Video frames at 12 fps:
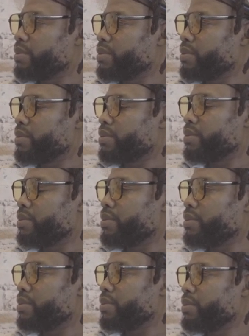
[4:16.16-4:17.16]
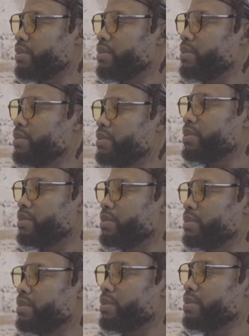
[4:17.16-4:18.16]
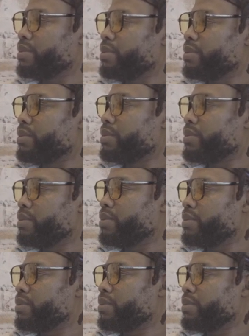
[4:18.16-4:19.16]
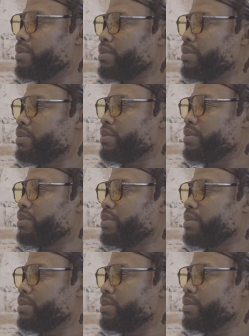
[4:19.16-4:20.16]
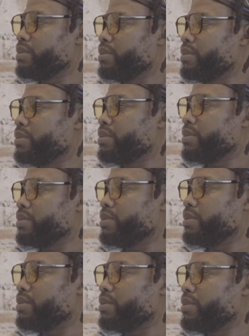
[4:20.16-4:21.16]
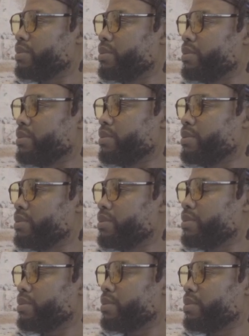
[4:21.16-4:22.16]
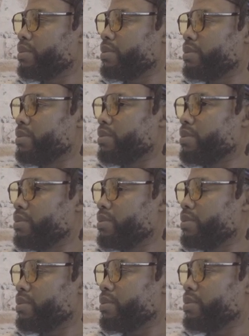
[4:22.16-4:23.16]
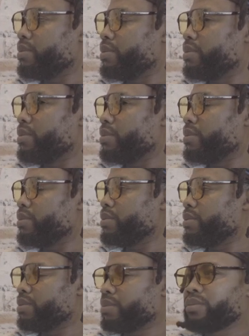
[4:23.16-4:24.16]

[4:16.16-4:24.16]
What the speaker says: No words are spoken by the person on screen.